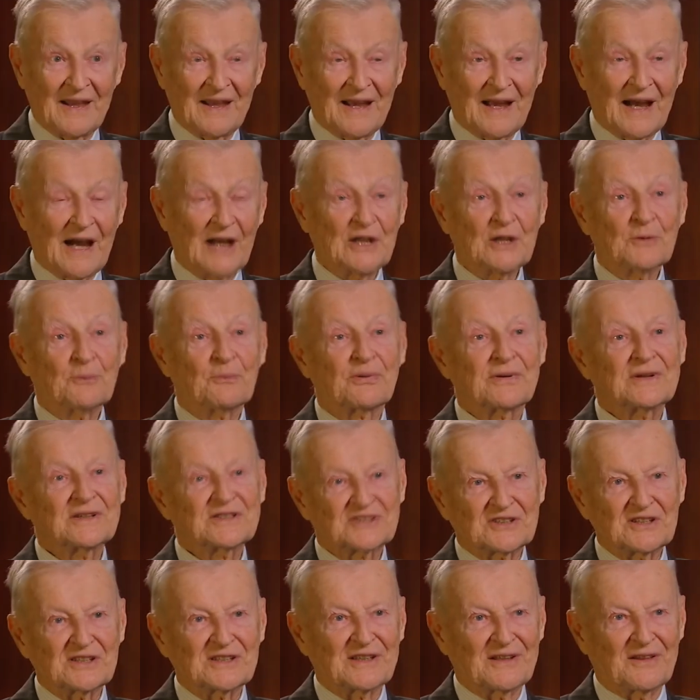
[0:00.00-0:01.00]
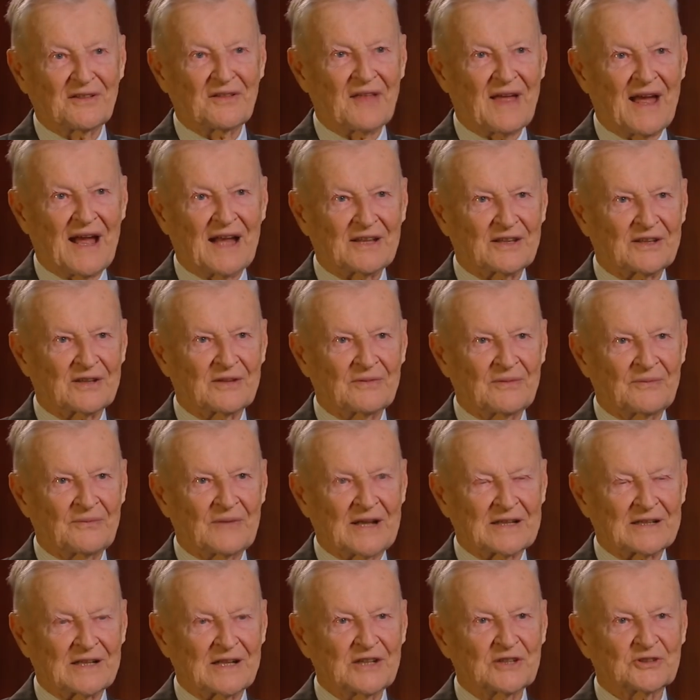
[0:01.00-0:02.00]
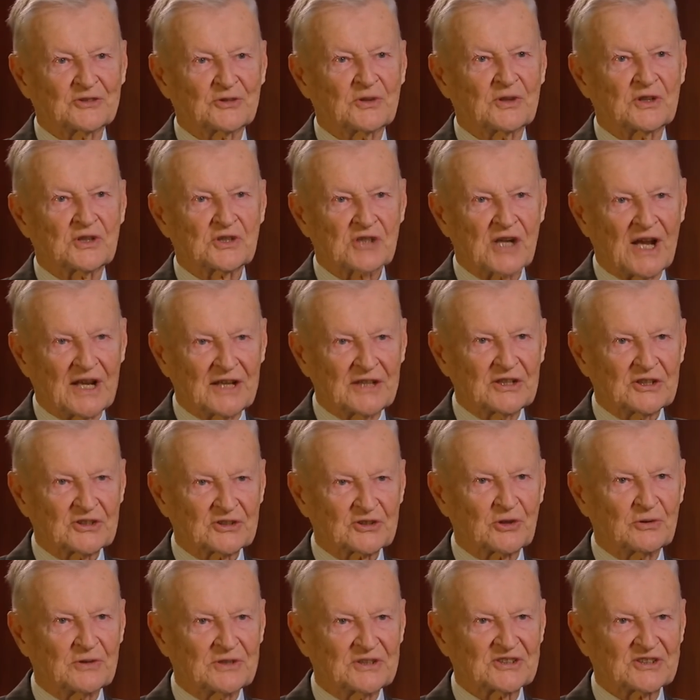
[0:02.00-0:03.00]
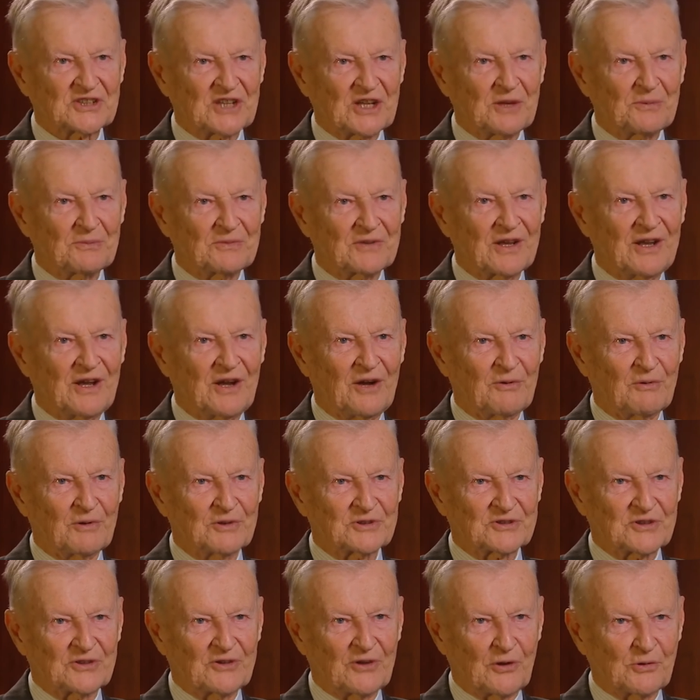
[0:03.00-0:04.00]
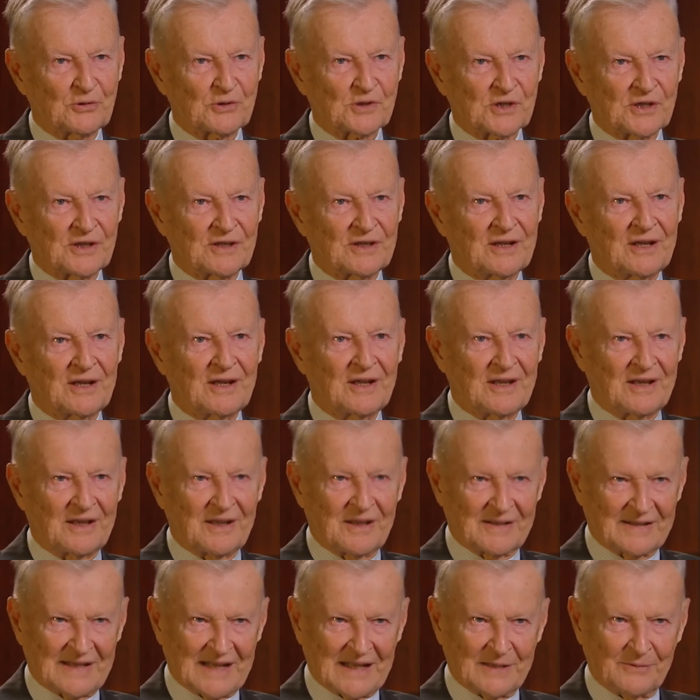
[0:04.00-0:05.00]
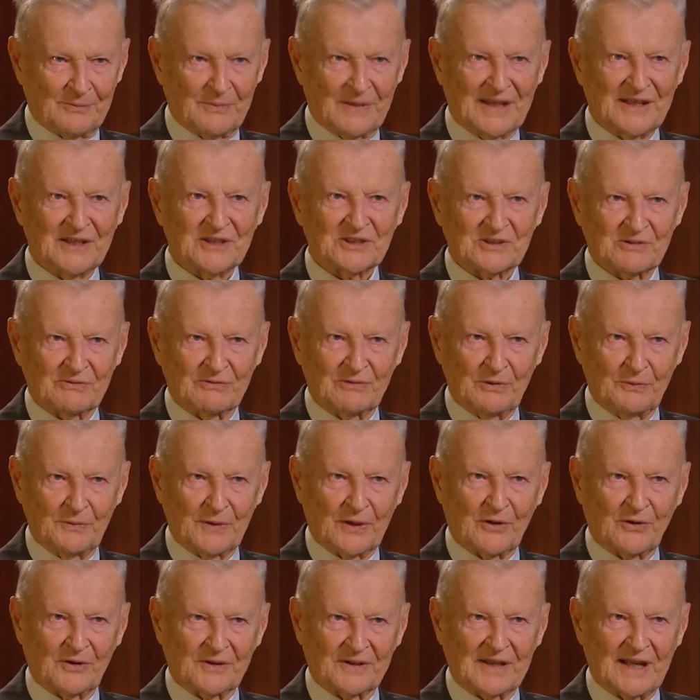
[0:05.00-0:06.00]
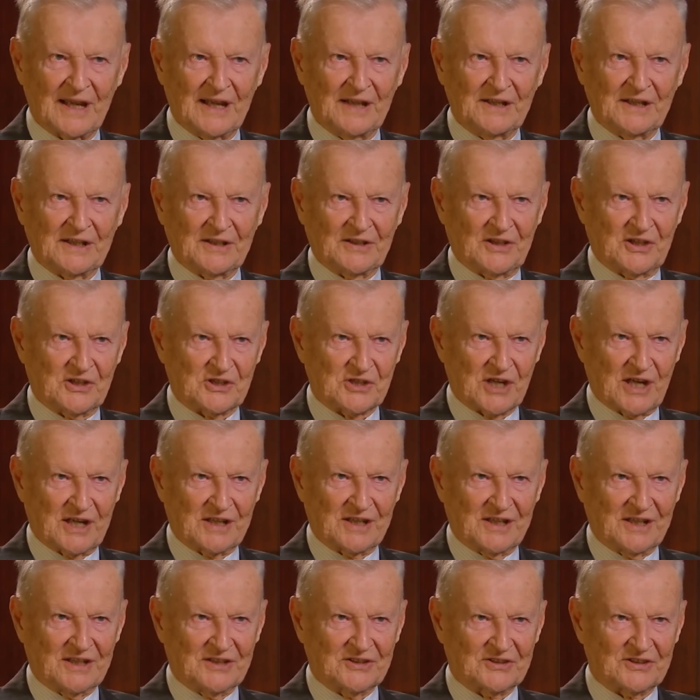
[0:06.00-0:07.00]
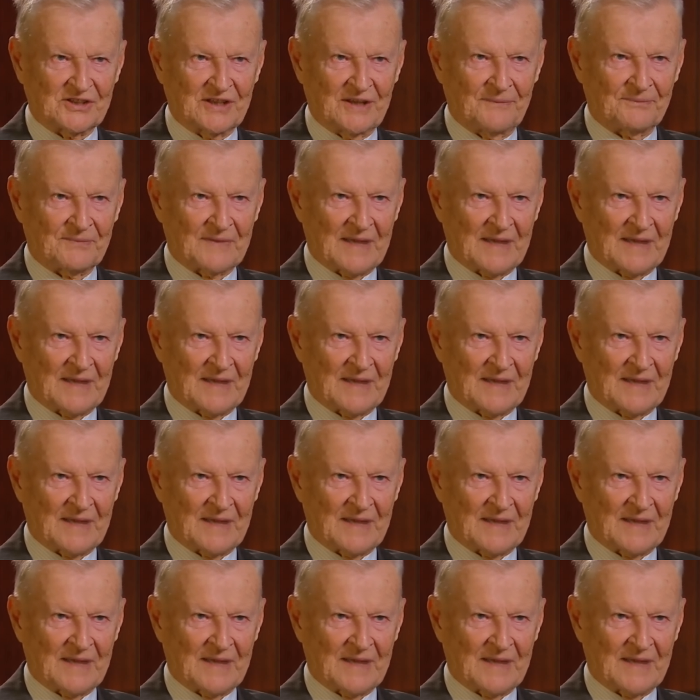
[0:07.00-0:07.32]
And implicit in that, at least to the Chinese, so it seemed, was the notion that means we'll be containing the Chinese.